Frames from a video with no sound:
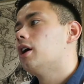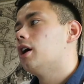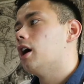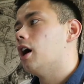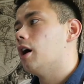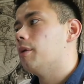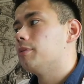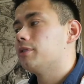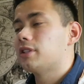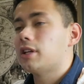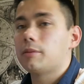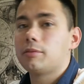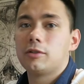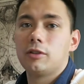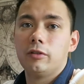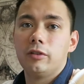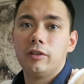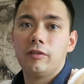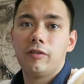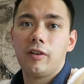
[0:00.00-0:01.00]
It's
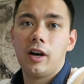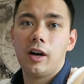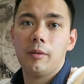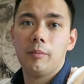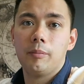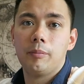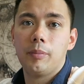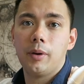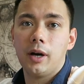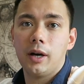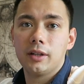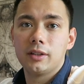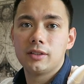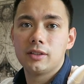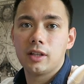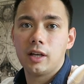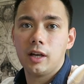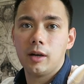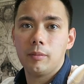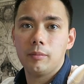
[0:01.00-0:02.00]
absolutely fine,
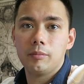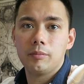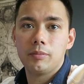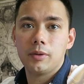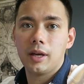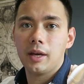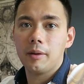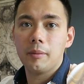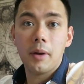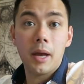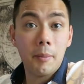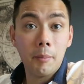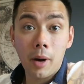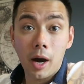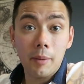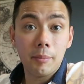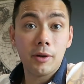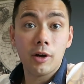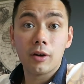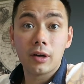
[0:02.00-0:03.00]
but it
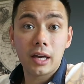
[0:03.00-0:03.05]
might be